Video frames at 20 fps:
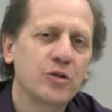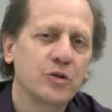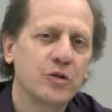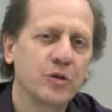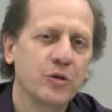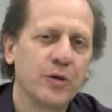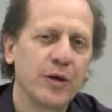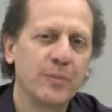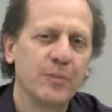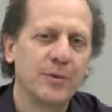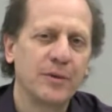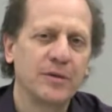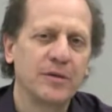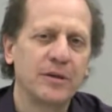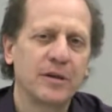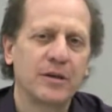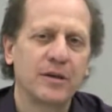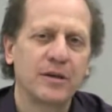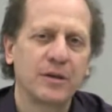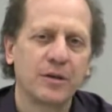to a
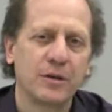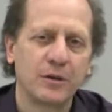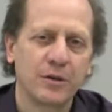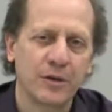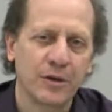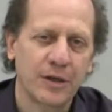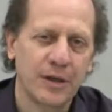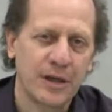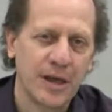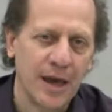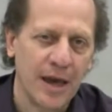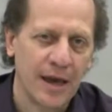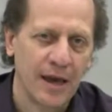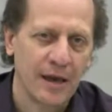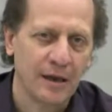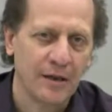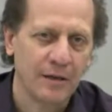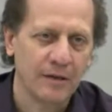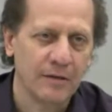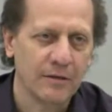particular
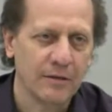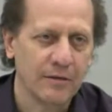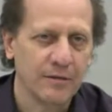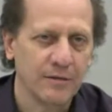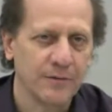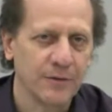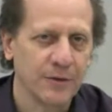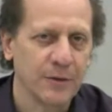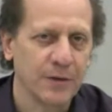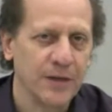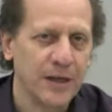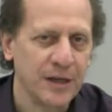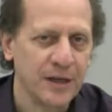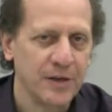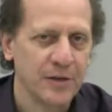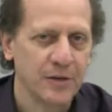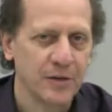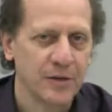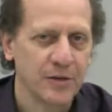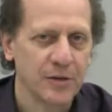gait for
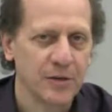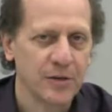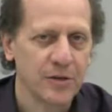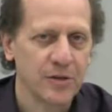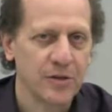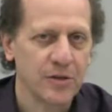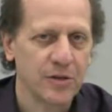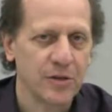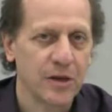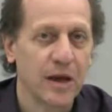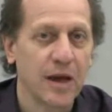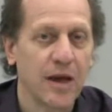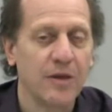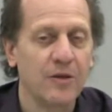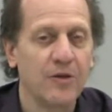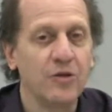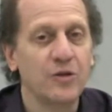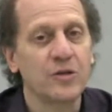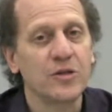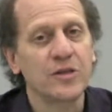years
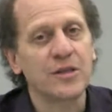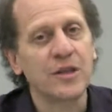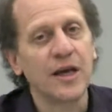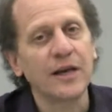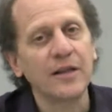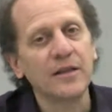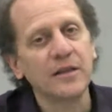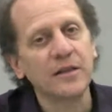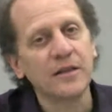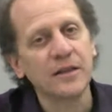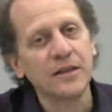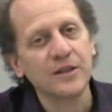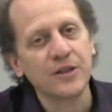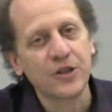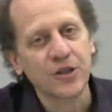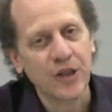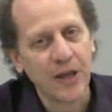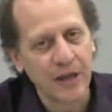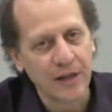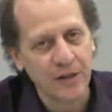and you suddenly
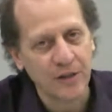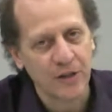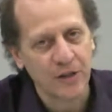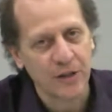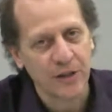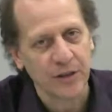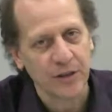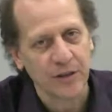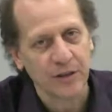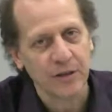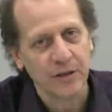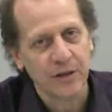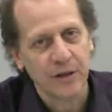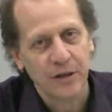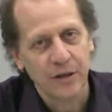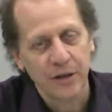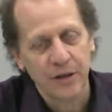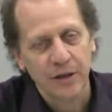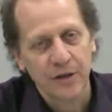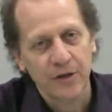change it,
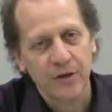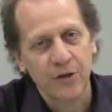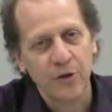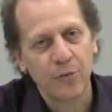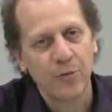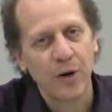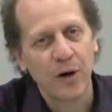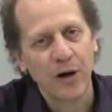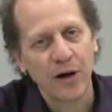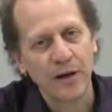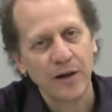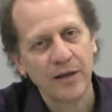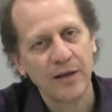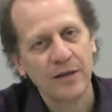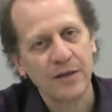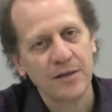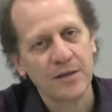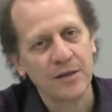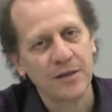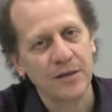your body
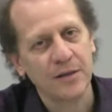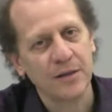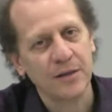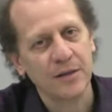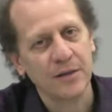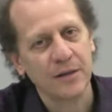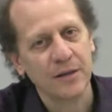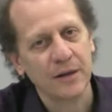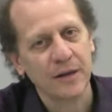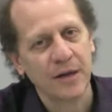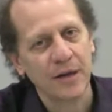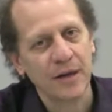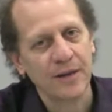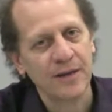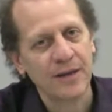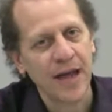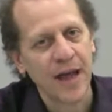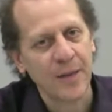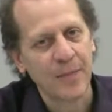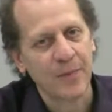isn't
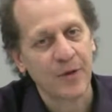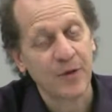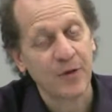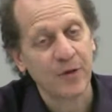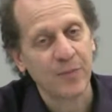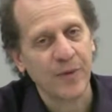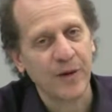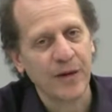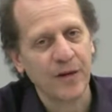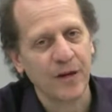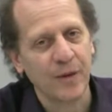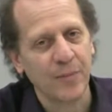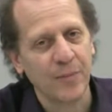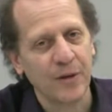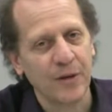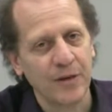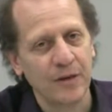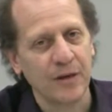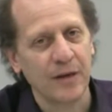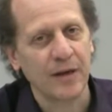adapted or may not
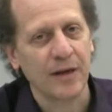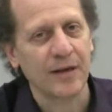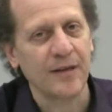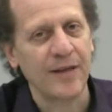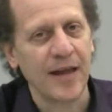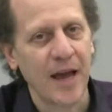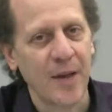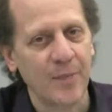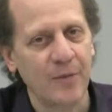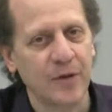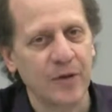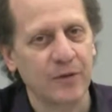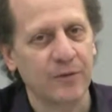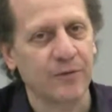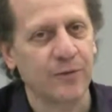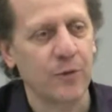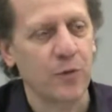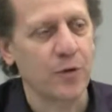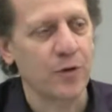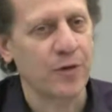be adapted
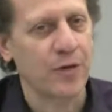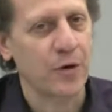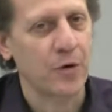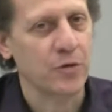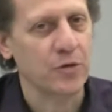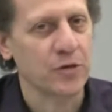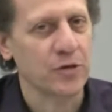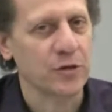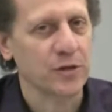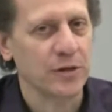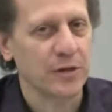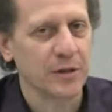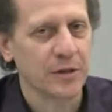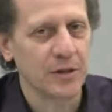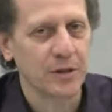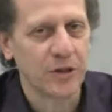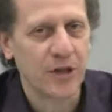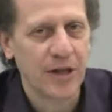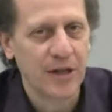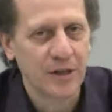for those
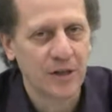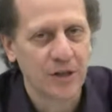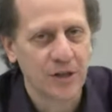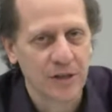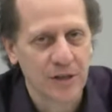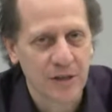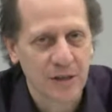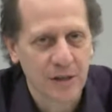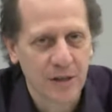changes.